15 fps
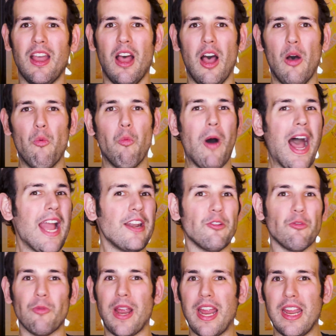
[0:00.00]
a wide
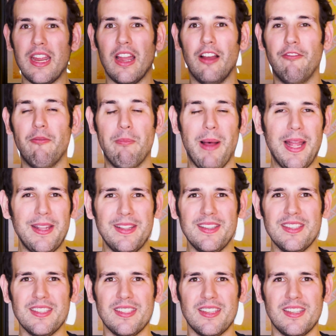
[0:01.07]
array of
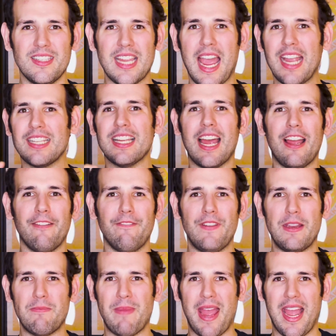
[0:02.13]
buttons, tactile
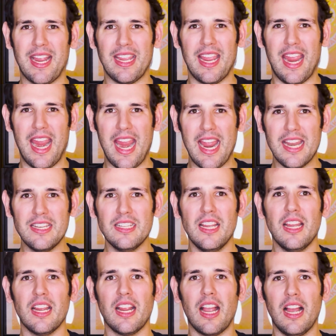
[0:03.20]
feedback, and
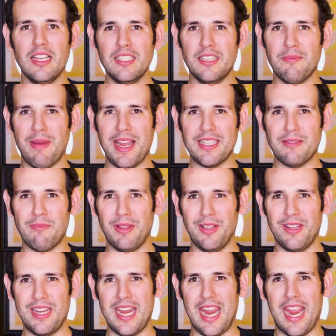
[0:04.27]

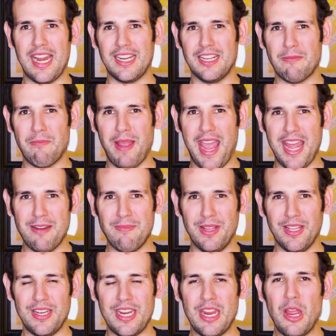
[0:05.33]
customizability and
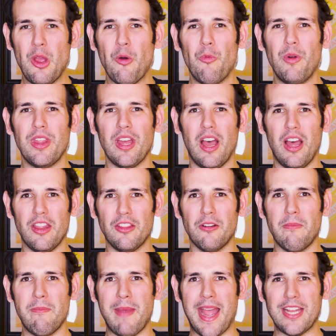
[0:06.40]
compatibility with other
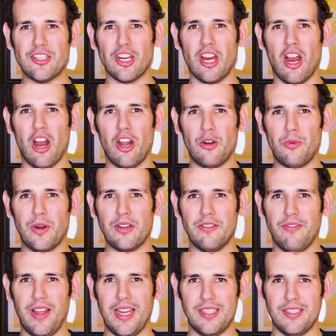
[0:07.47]
Magic hardware
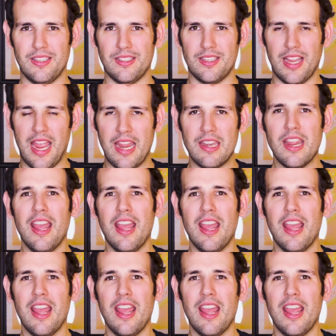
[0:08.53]
devices. And